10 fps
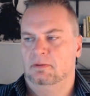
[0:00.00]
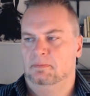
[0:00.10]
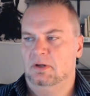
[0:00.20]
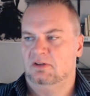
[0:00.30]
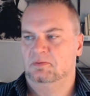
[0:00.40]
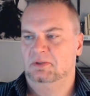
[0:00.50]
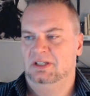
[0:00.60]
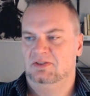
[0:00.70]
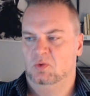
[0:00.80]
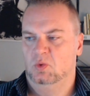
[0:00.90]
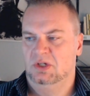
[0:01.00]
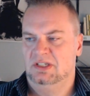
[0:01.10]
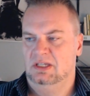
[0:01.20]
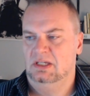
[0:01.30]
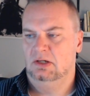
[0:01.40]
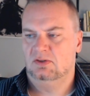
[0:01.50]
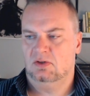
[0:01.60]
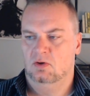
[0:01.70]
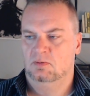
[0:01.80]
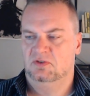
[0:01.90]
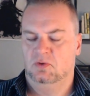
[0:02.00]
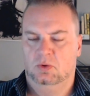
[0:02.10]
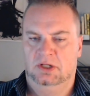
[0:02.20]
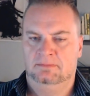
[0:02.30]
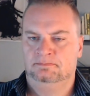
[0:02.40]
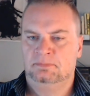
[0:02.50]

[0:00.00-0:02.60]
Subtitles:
approximately 20 years, almost 20.